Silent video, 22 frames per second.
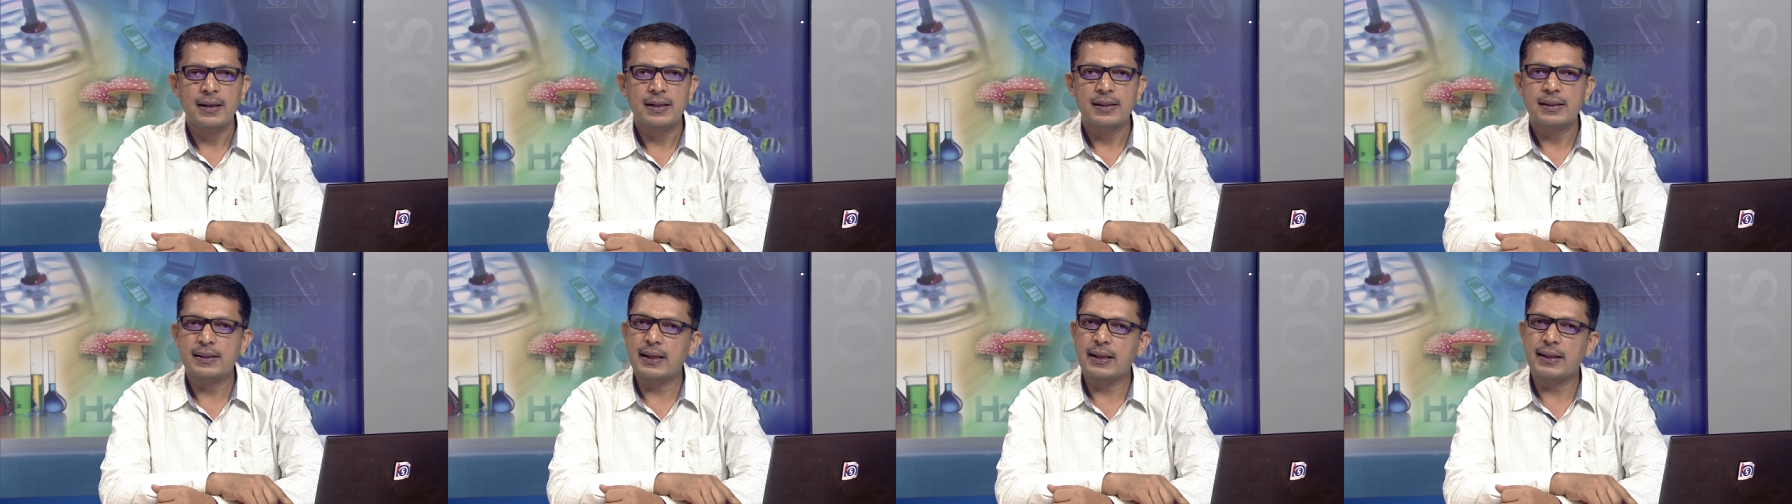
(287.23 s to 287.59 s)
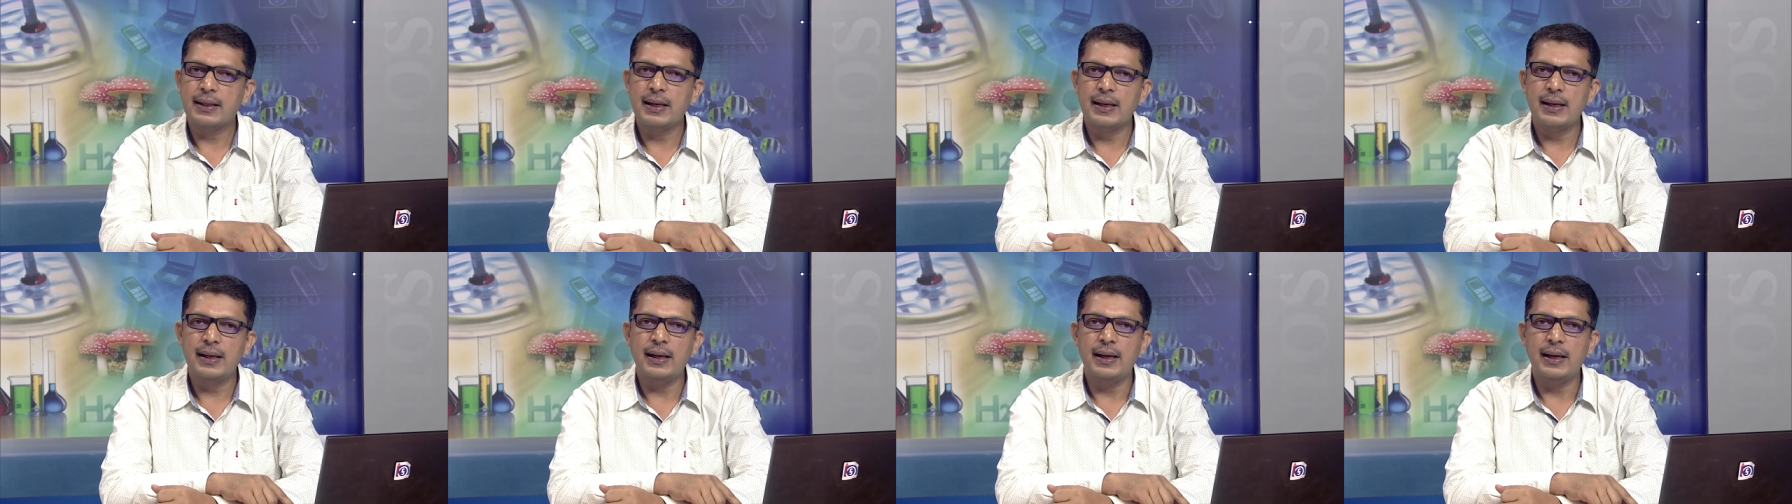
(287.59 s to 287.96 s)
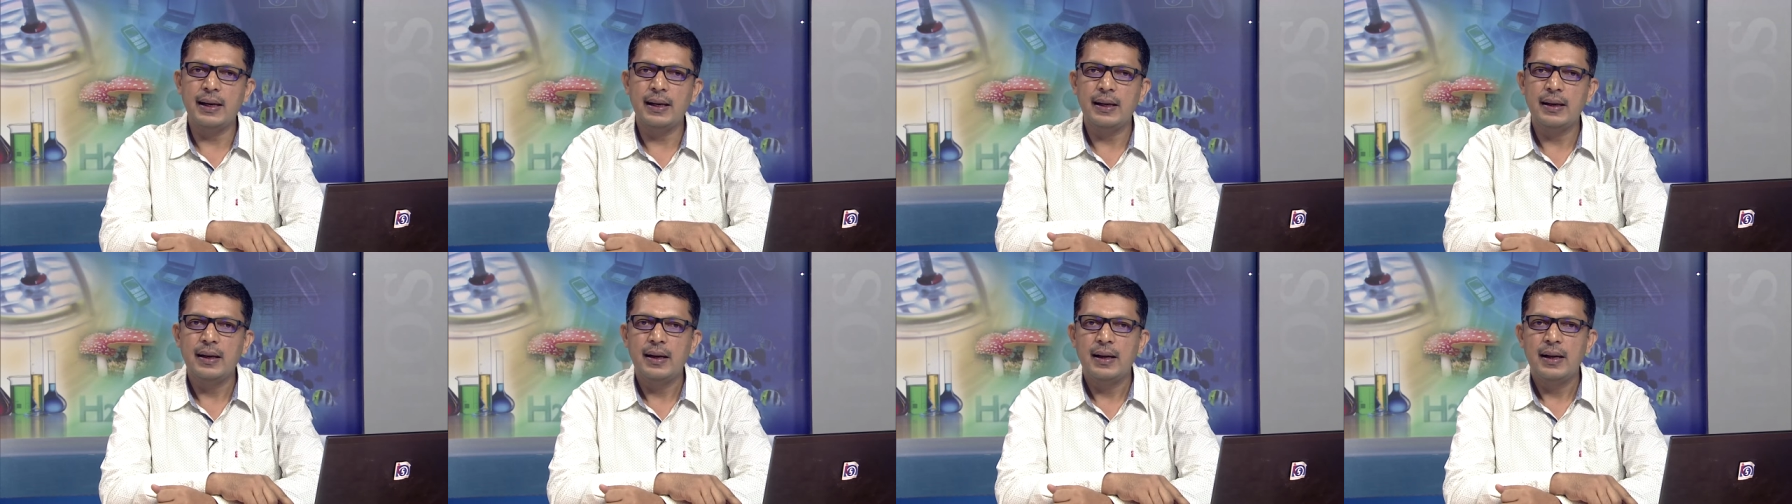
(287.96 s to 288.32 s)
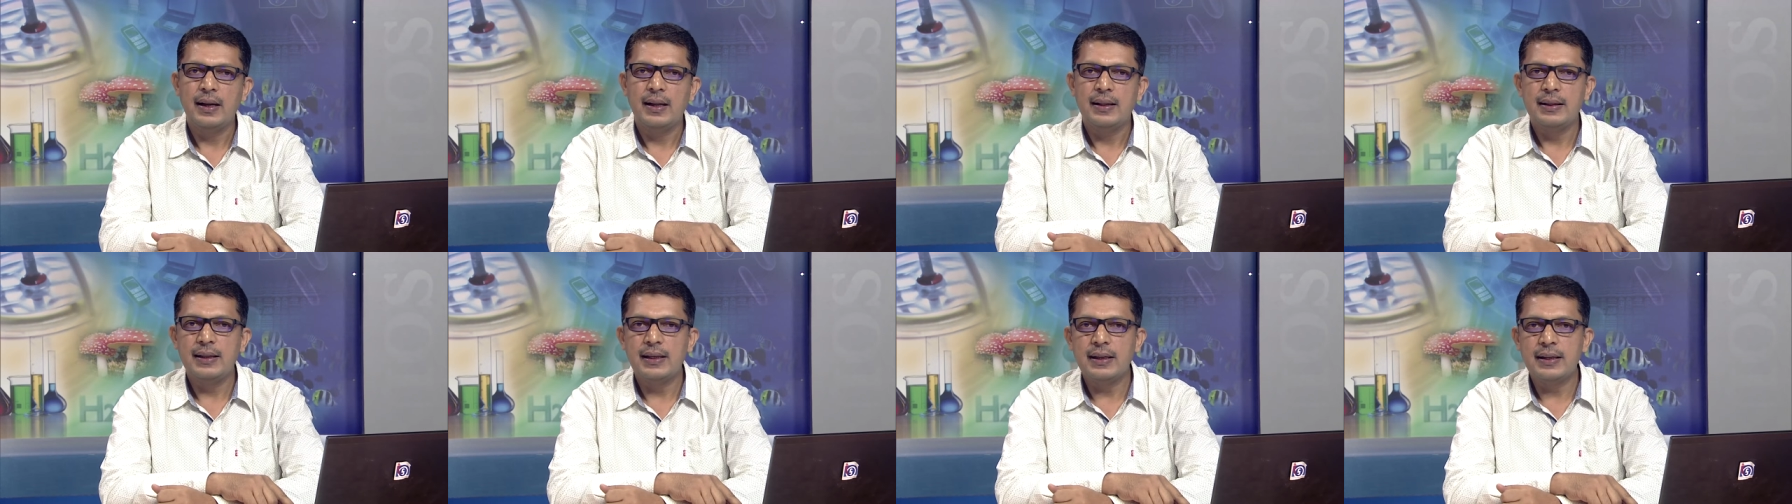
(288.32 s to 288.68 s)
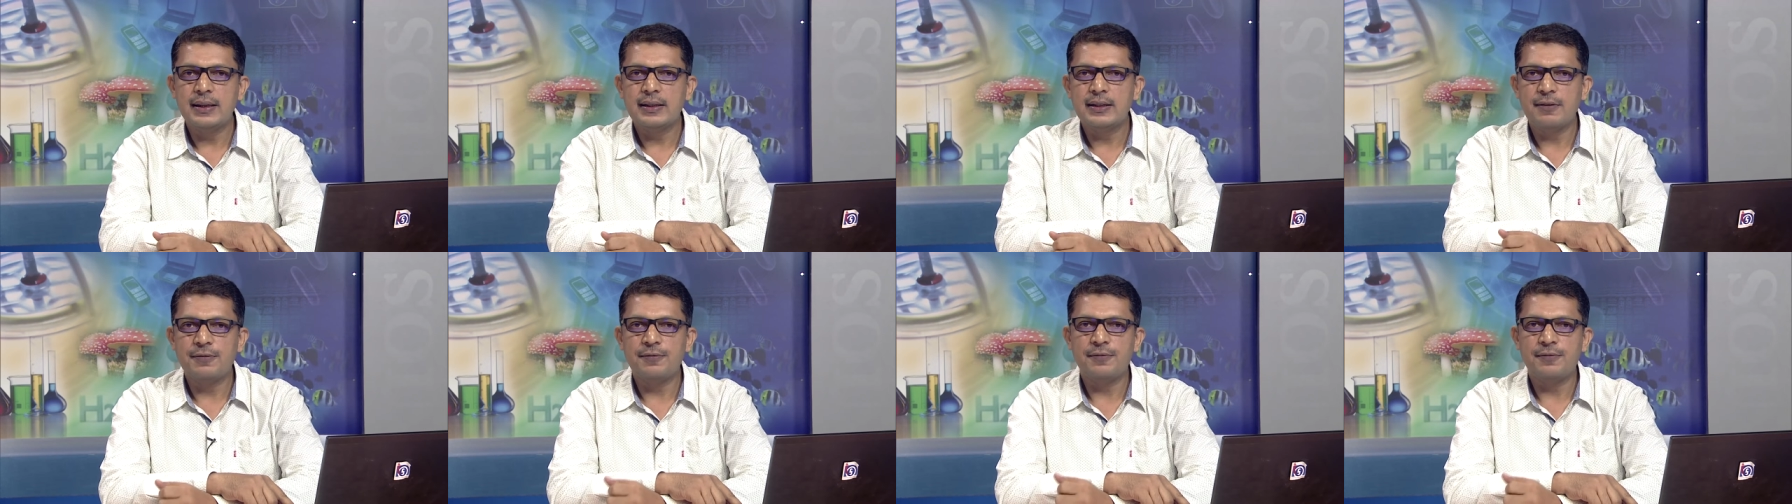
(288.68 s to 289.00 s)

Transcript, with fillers: Secondly, there is